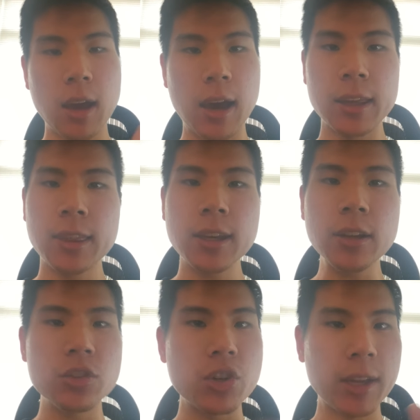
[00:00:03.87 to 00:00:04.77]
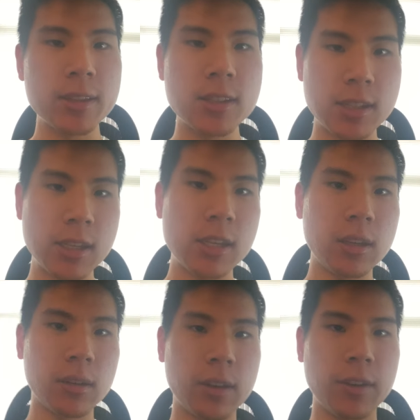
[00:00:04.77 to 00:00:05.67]
I think Gen
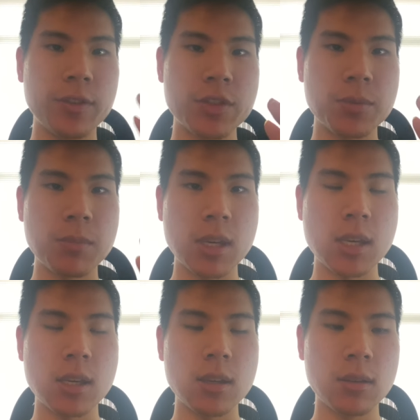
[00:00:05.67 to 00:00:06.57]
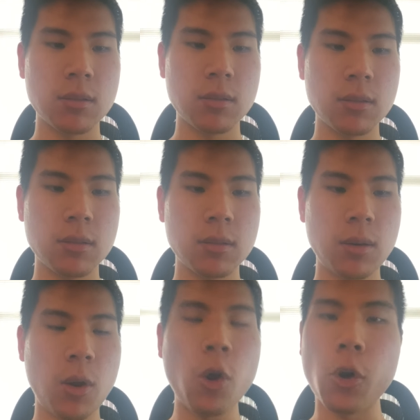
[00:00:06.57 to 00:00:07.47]
Z gives me
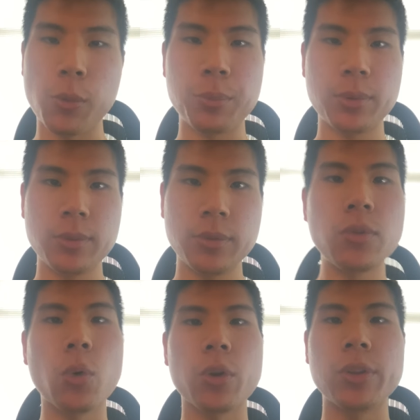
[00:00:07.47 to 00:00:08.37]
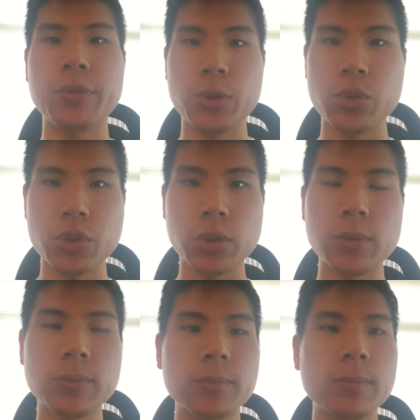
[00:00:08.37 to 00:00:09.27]
hope for the future.
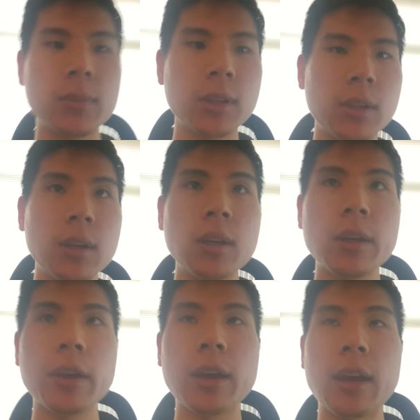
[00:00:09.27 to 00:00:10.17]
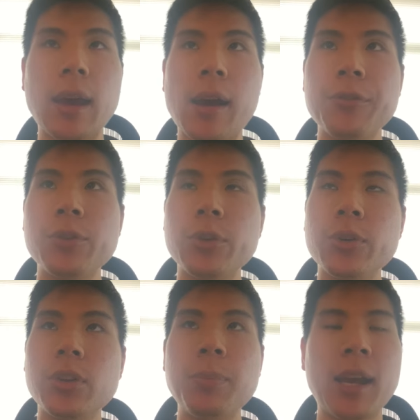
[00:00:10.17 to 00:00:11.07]

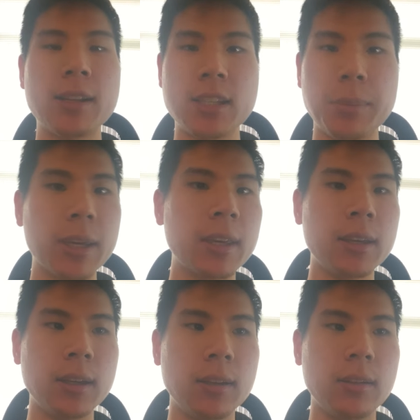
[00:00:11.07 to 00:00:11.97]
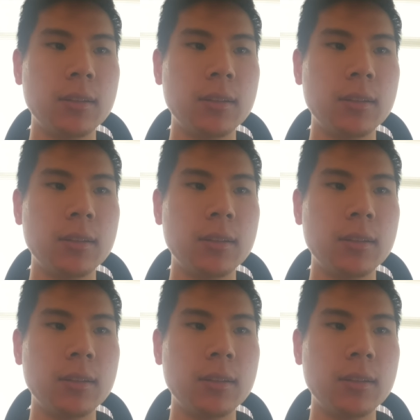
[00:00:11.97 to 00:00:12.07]
After the pandemic hit,